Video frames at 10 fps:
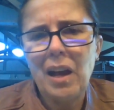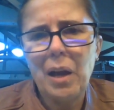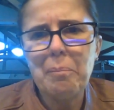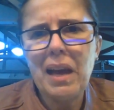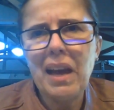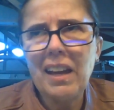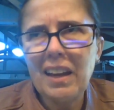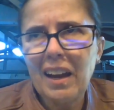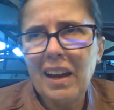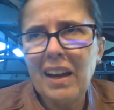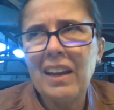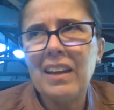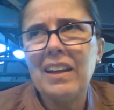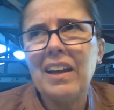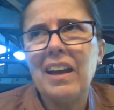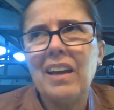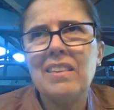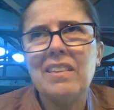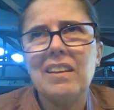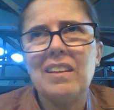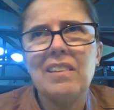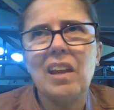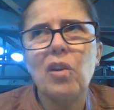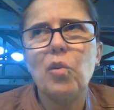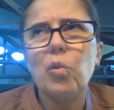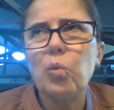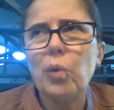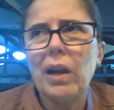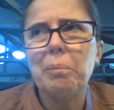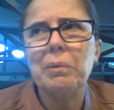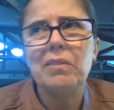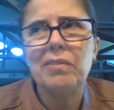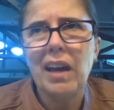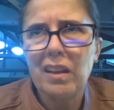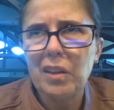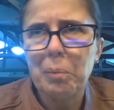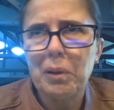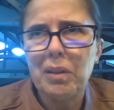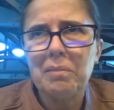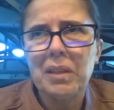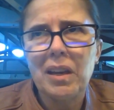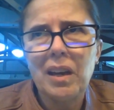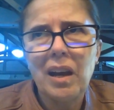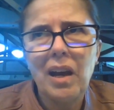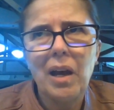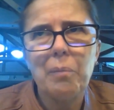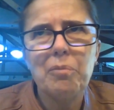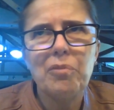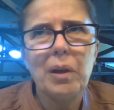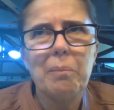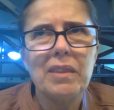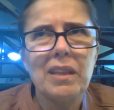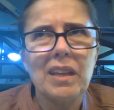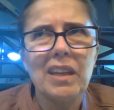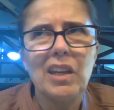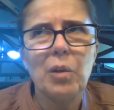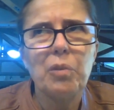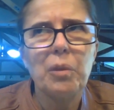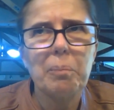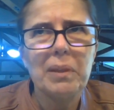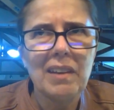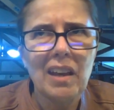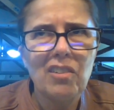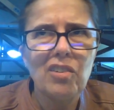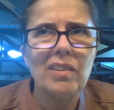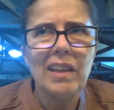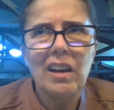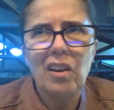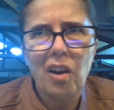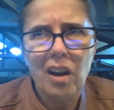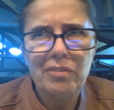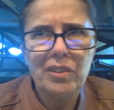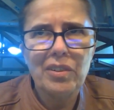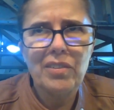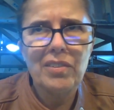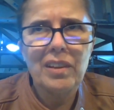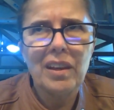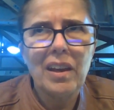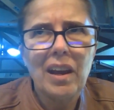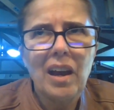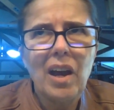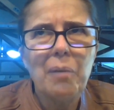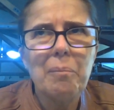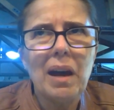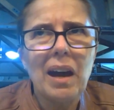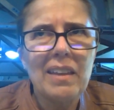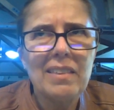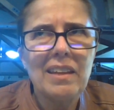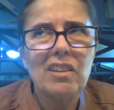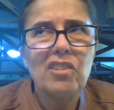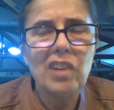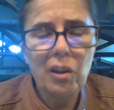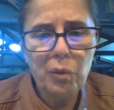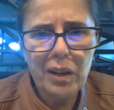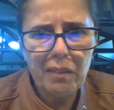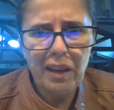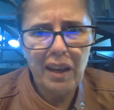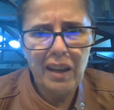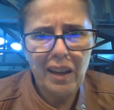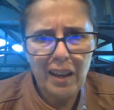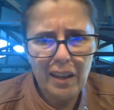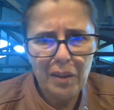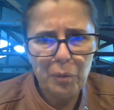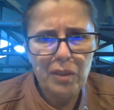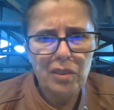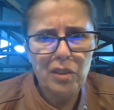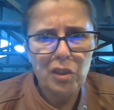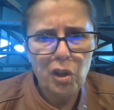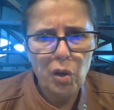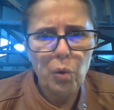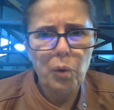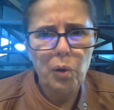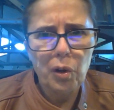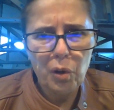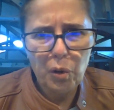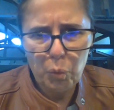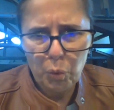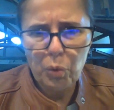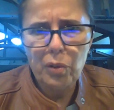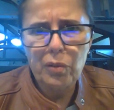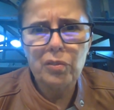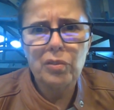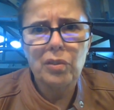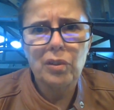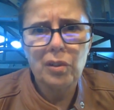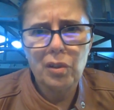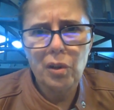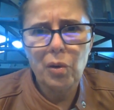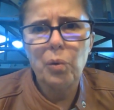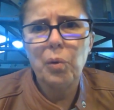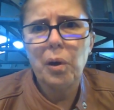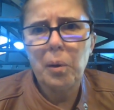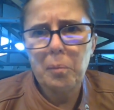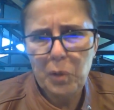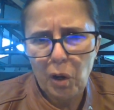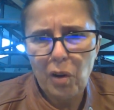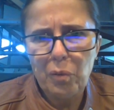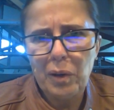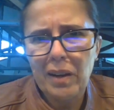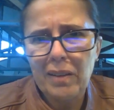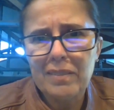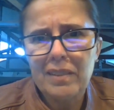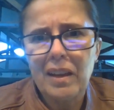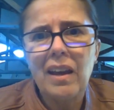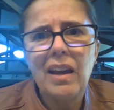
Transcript: AI, I think, is incredibly valuable from the potential that it offers. I think generative AI with no rules, no guardrails,